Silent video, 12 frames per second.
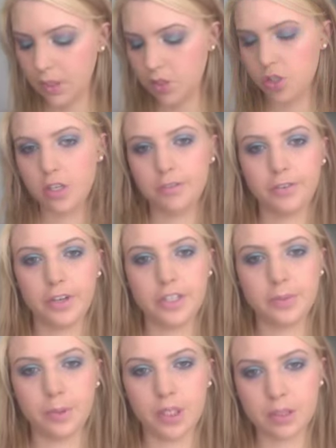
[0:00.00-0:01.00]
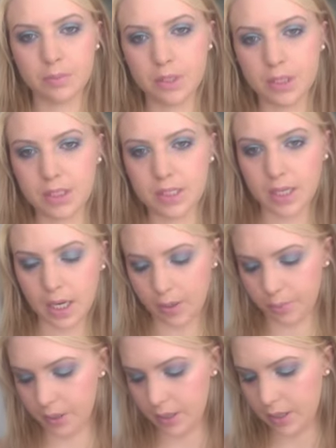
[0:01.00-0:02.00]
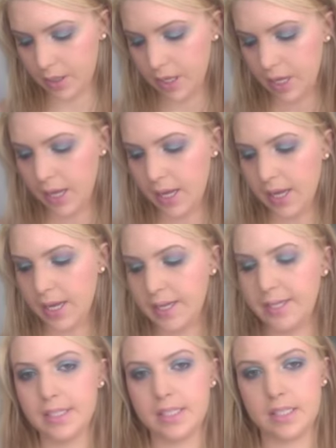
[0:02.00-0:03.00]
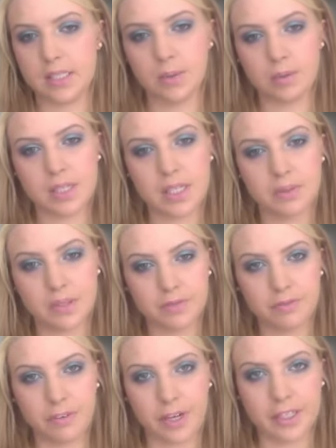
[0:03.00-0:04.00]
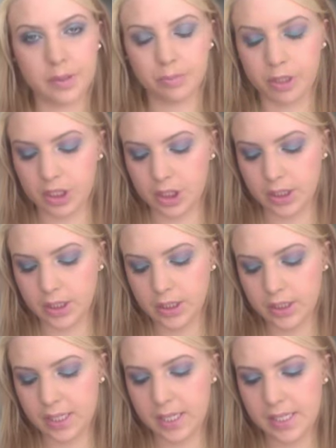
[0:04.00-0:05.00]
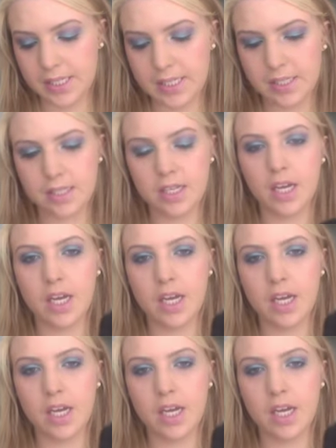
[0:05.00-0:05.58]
So the first brush I'm going to start with is, I'm going to start with some face brushes, and this is,